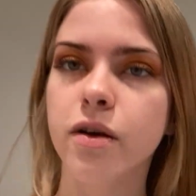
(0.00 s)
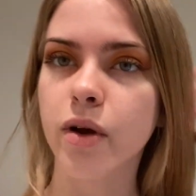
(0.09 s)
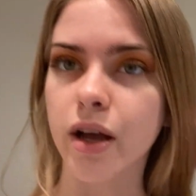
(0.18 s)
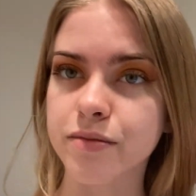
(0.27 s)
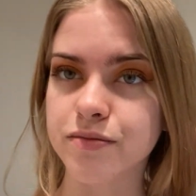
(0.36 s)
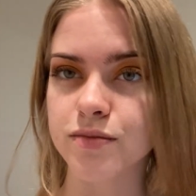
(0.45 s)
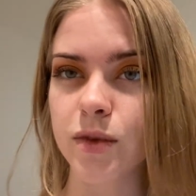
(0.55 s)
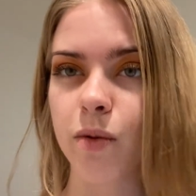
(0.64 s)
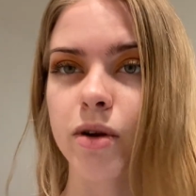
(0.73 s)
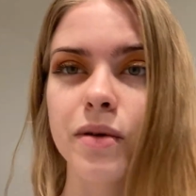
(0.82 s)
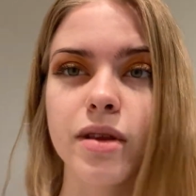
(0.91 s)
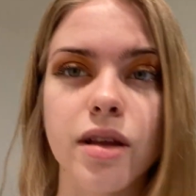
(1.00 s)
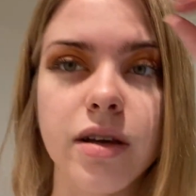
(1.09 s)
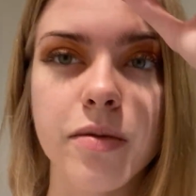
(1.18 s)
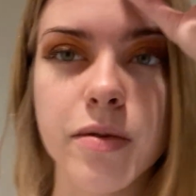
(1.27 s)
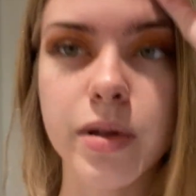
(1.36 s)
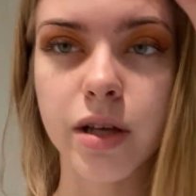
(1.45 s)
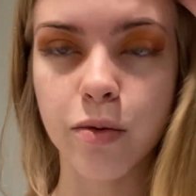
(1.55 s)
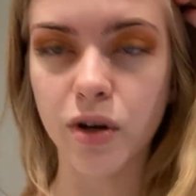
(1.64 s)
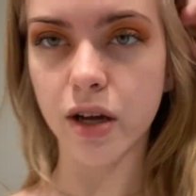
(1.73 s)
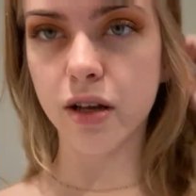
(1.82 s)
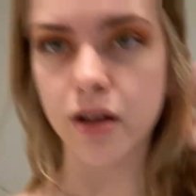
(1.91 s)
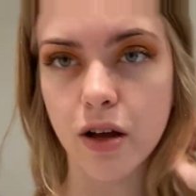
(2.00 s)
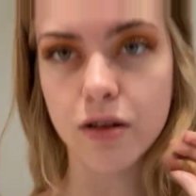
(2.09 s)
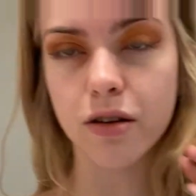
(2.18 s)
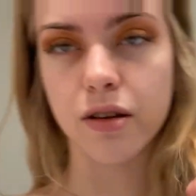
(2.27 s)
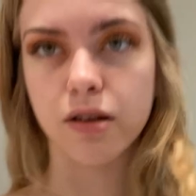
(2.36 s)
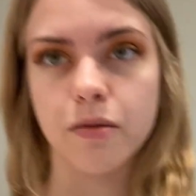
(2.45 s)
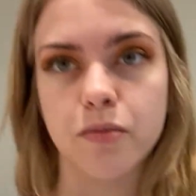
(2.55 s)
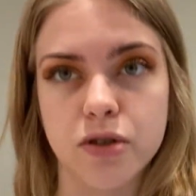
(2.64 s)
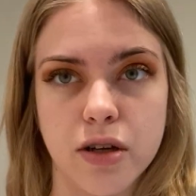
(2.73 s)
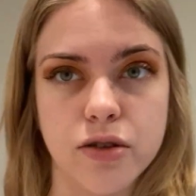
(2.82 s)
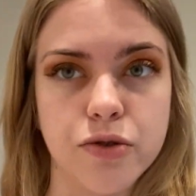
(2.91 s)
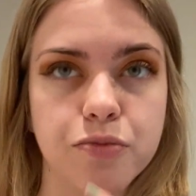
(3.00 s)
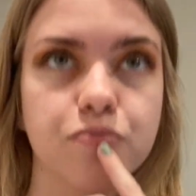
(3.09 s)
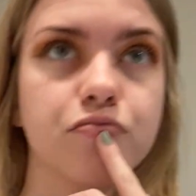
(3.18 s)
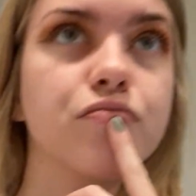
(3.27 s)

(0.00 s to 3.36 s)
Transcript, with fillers: okay, what do we think? What do we think? What kind of color lip should I do?